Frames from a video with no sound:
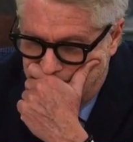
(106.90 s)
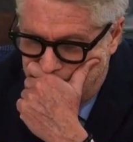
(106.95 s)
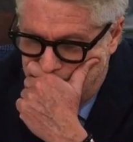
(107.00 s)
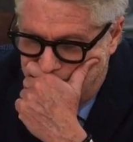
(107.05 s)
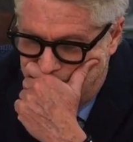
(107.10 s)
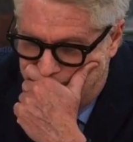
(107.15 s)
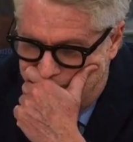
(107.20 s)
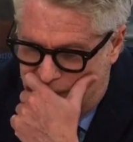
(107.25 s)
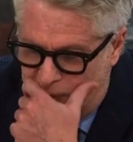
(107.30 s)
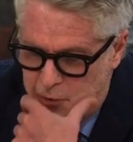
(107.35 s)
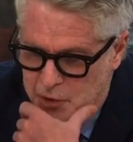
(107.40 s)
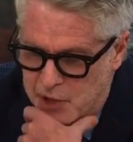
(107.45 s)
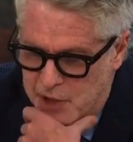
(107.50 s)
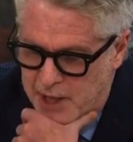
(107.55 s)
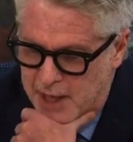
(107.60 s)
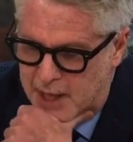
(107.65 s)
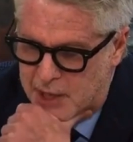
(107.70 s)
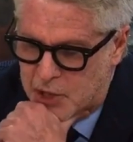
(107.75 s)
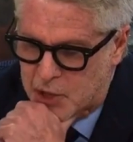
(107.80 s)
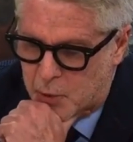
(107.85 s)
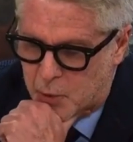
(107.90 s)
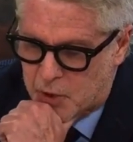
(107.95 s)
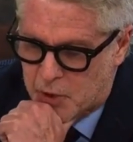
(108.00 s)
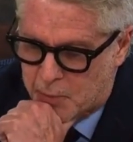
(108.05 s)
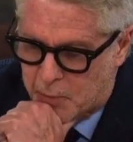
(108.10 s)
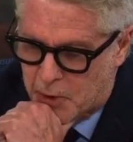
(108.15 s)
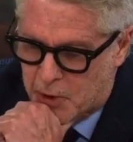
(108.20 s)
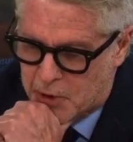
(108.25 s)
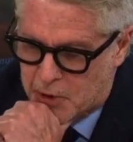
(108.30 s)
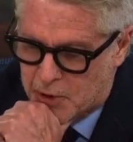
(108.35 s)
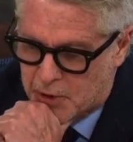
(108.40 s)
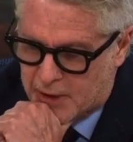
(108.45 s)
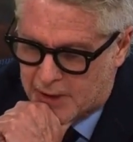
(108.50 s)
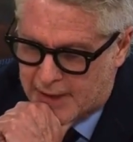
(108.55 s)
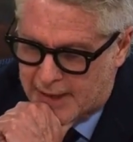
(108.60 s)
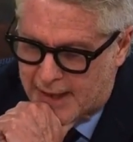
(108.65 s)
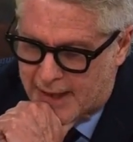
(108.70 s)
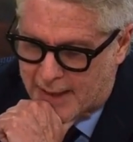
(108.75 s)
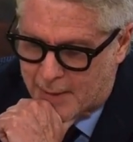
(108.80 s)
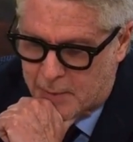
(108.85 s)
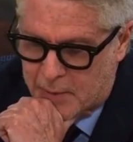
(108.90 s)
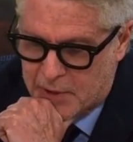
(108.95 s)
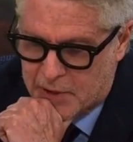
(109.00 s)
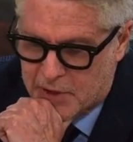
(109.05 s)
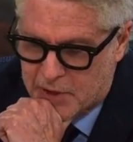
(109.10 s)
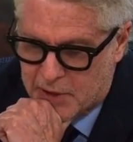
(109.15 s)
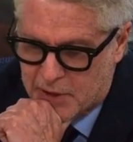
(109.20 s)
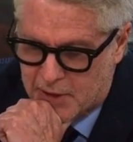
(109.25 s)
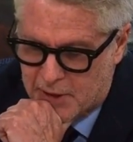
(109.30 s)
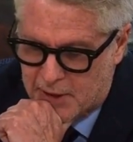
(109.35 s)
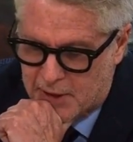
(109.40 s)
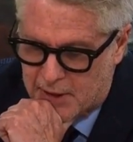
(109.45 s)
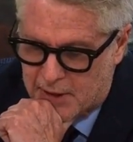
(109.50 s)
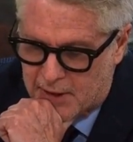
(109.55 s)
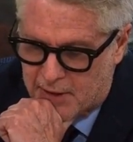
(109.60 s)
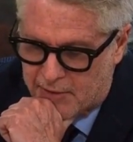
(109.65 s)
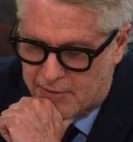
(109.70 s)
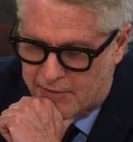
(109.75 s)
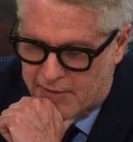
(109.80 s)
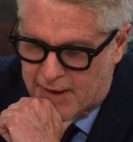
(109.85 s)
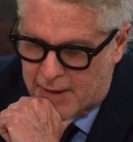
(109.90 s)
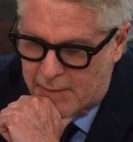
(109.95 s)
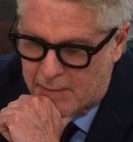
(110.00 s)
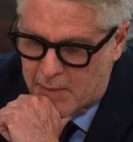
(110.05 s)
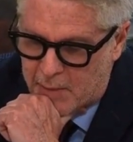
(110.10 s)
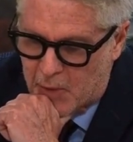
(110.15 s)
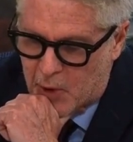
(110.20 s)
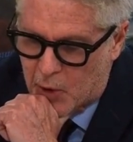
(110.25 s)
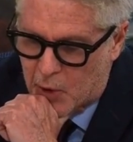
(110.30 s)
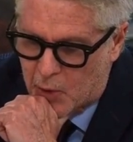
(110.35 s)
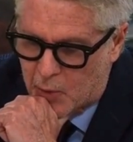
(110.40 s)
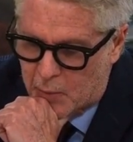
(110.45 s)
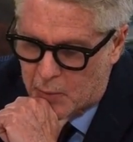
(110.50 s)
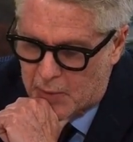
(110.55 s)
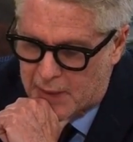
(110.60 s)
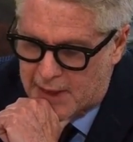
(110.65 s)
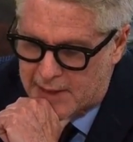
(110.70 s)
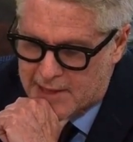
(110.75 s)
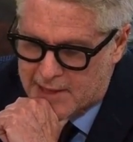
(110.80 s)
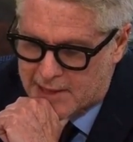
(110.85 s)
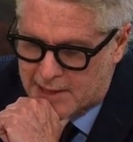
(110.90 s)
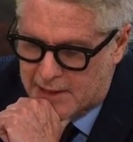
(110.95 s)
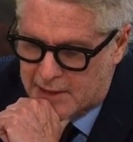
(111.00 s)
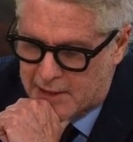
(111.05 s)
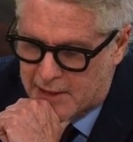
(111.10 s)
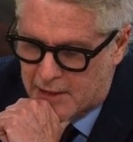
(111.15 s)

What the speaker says: If you see a Jewish person on campus, follow them home and slit their